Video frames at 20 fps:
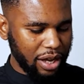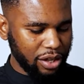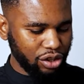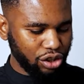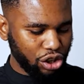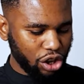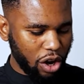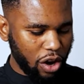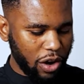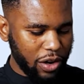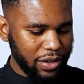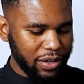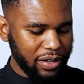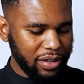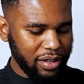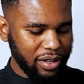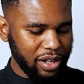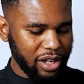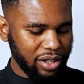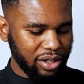
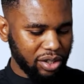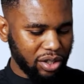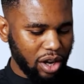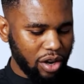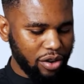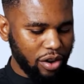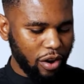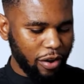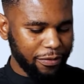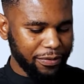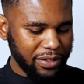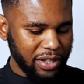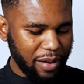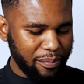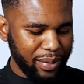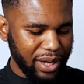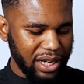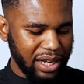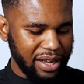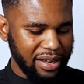John, the son of
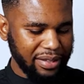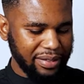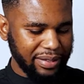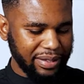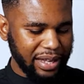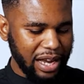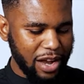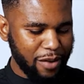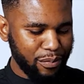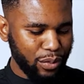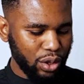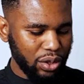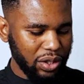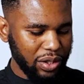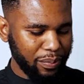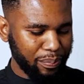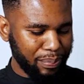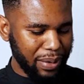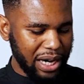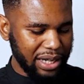Zebedee,
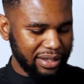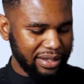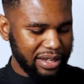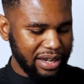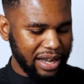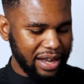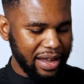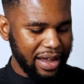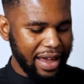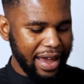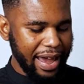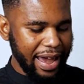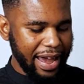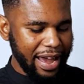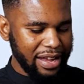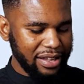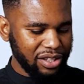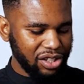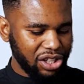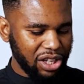Simon, partner,
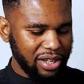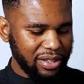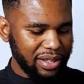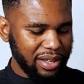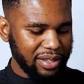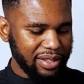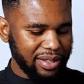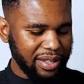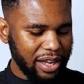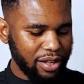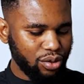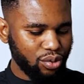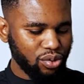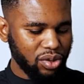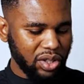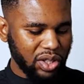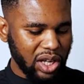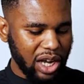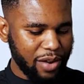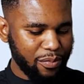and Jesus said to
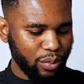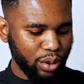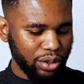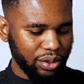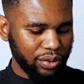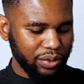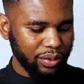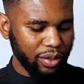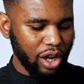Simon,